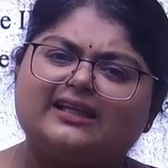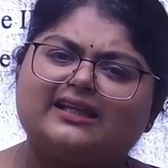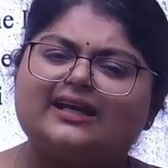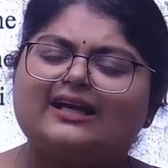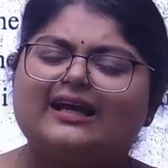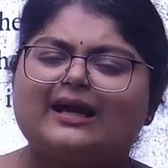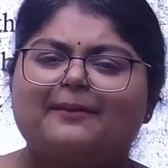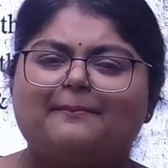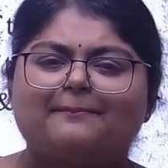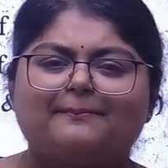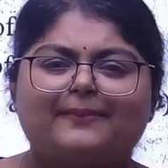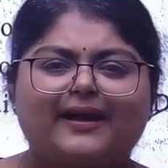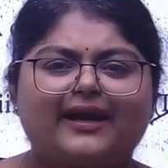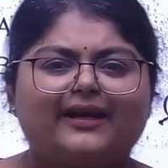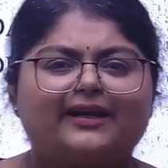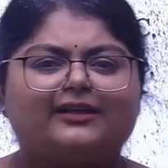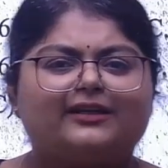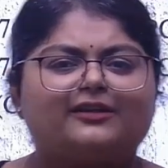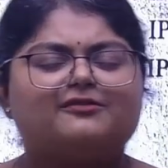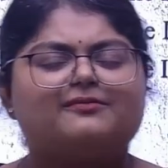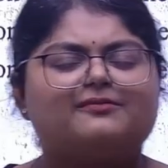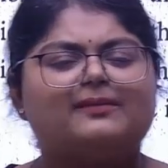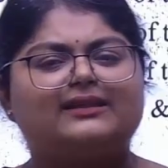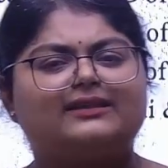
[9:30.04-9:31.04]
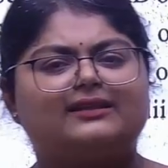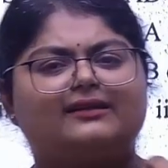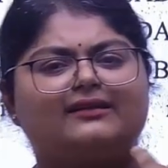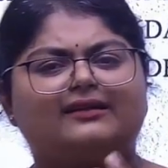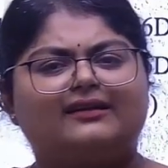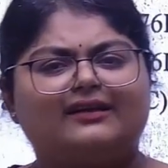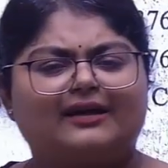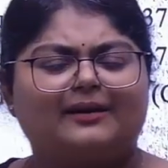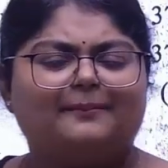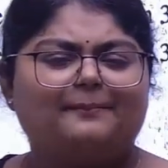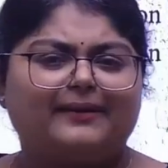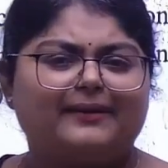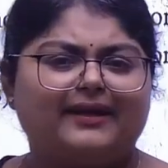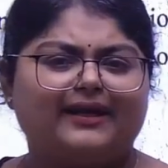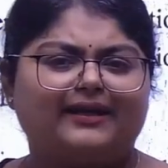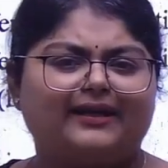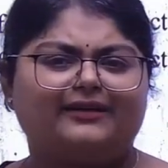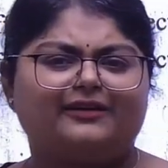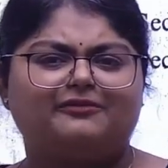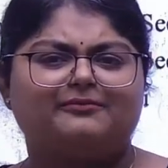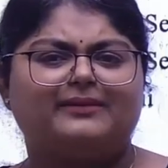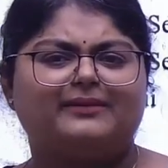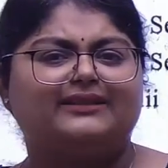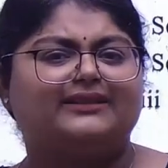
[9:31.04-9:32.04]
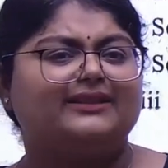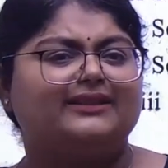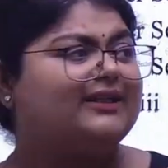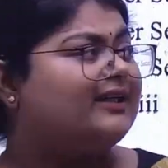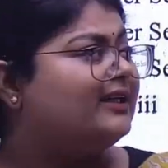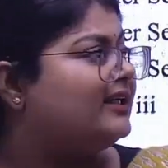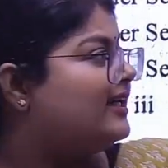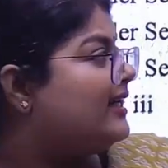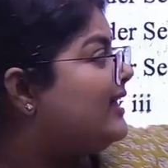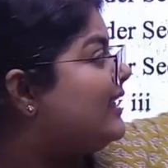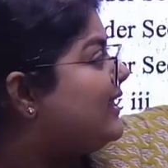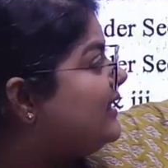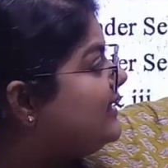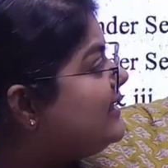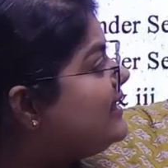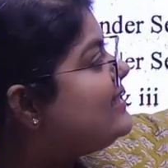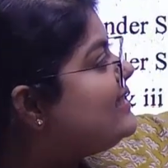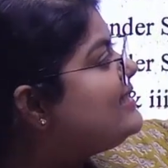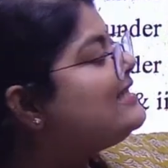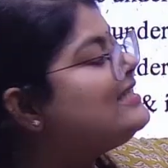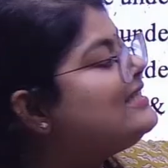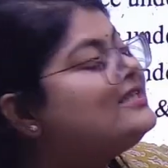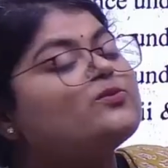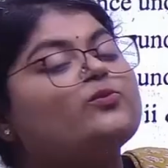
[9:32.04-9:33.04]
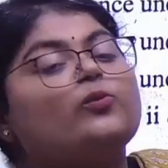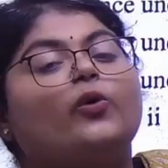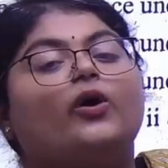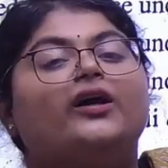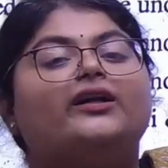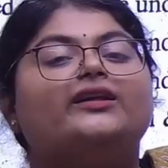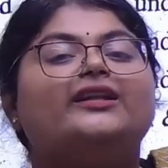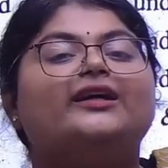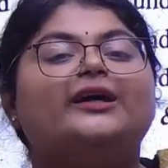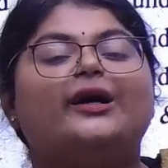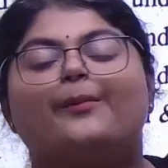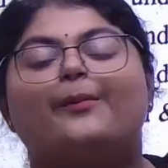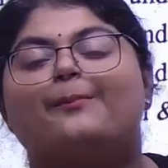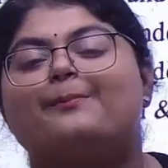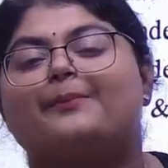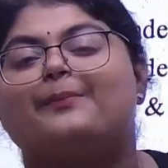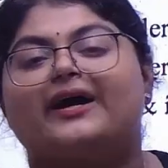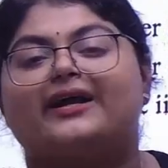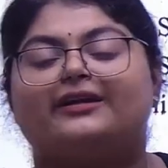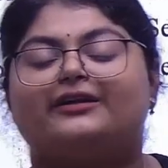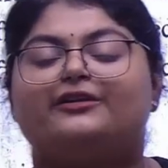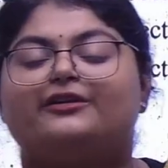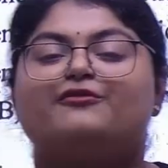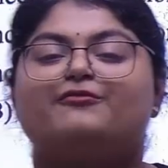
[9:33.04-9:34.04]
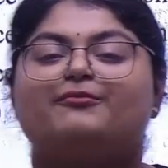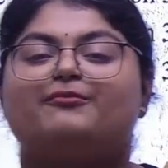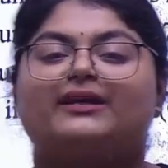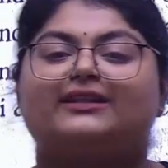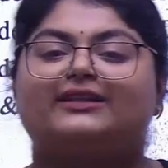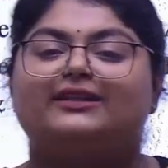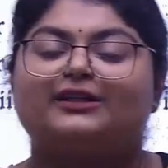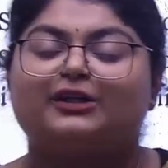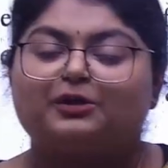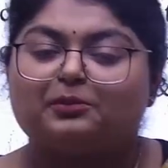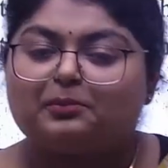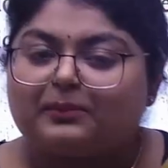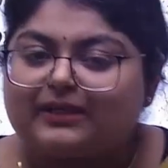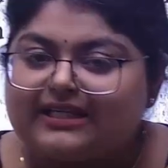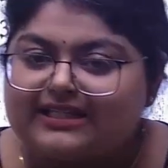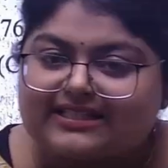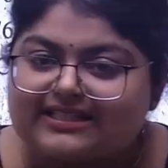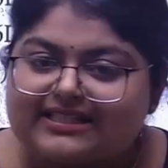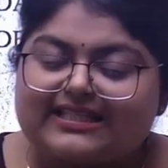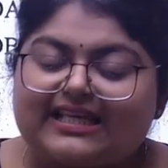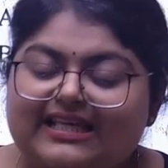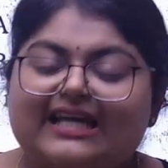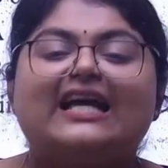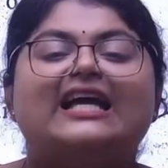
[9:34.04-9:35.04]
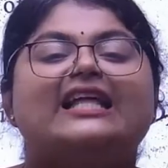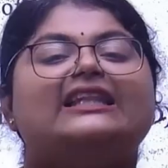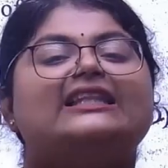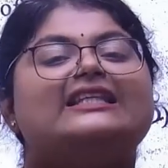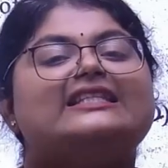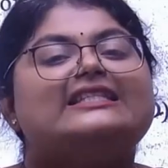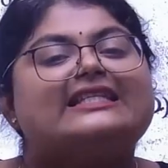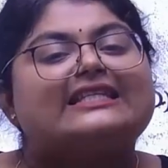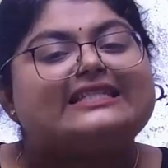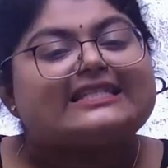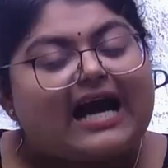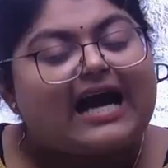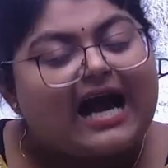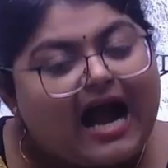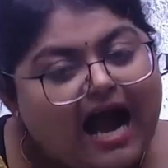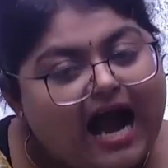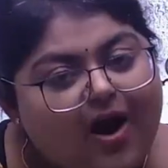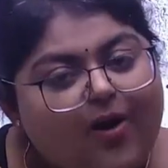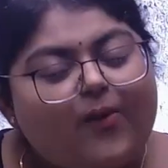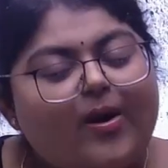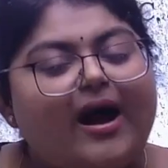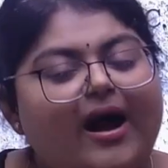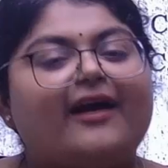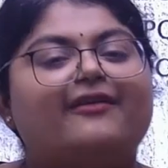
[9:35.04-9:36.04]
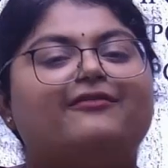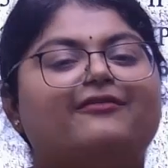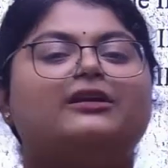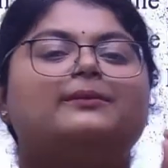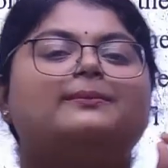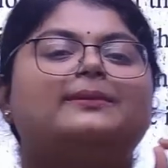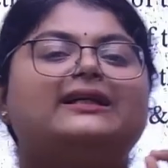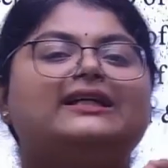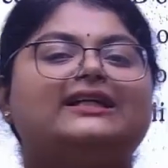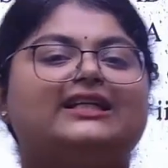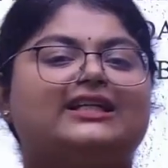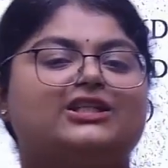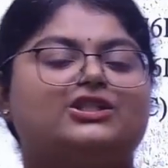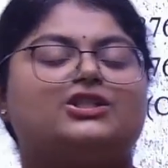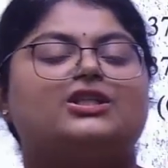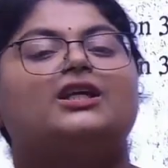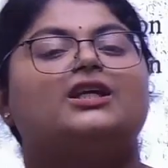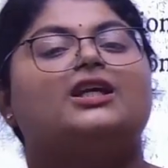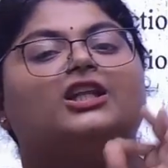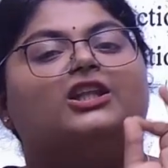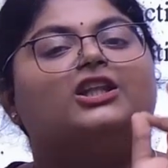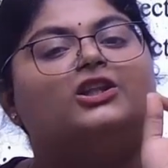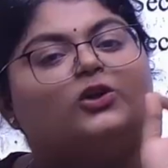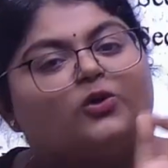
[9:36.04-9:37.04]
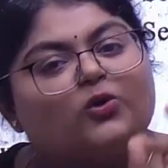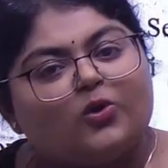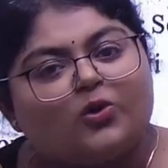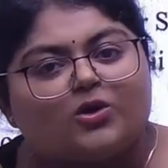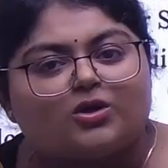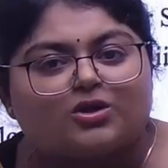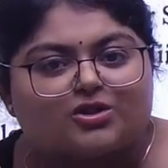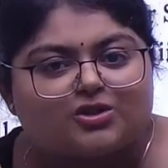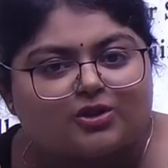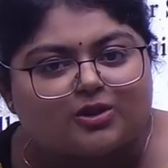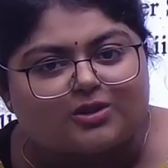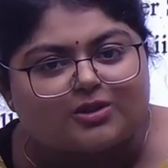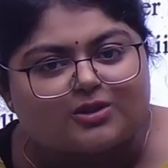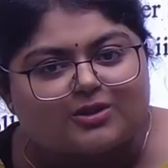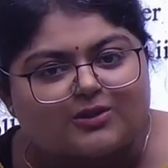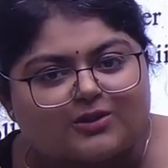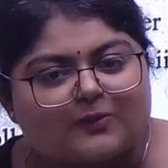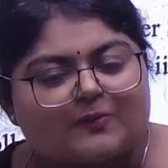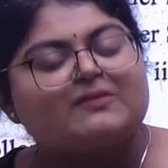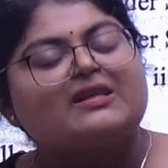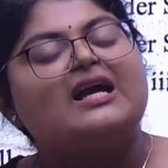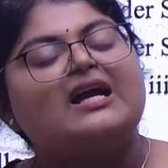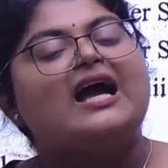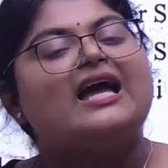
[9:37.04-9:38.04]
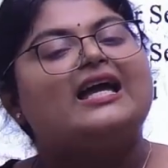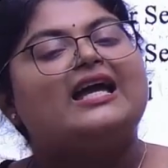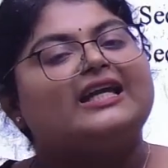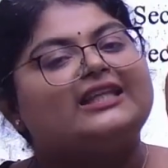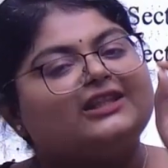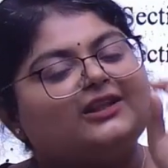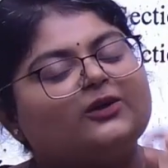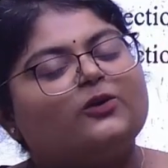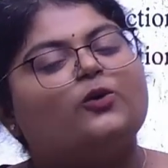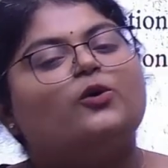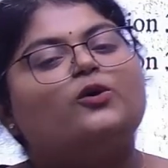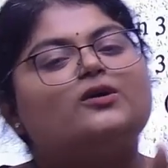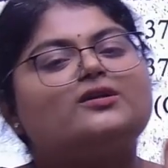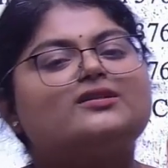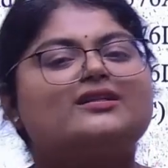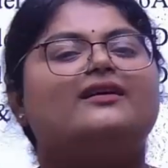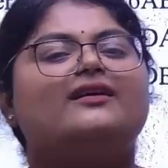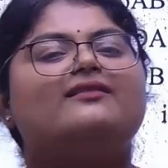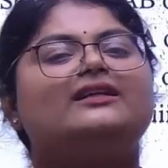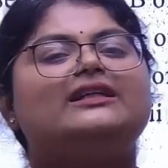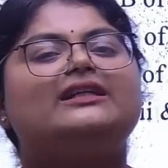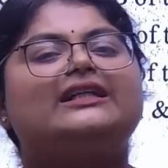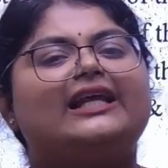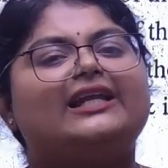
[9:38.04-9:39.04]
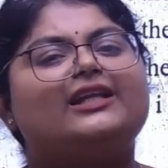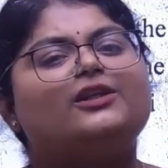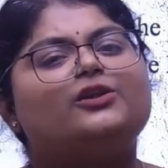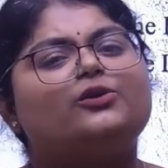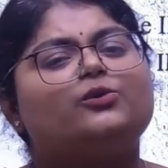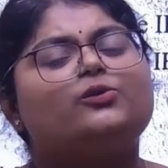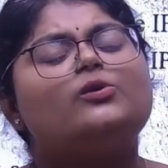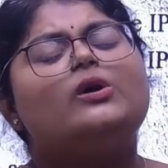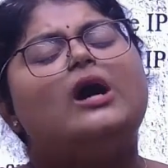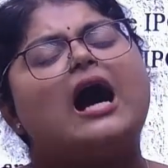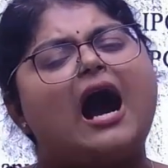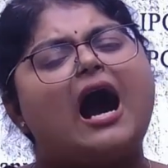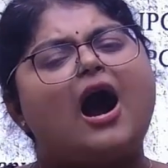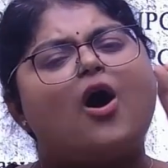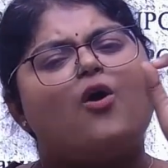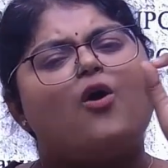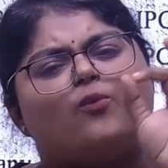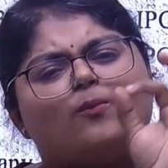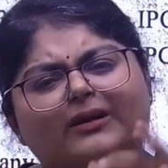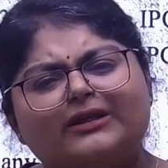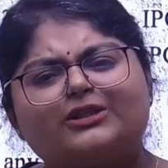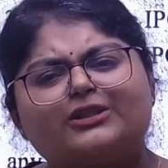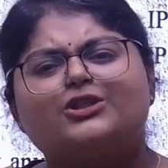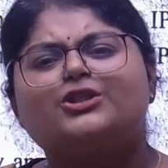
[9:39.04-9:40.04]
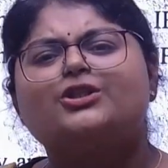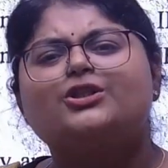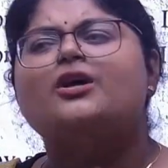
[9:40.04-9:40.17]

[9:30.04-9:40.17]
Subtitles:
comparative method, comparative method. This is what the comparative method means. This is how I will be teaching in the course also. In the course, I will tell you how much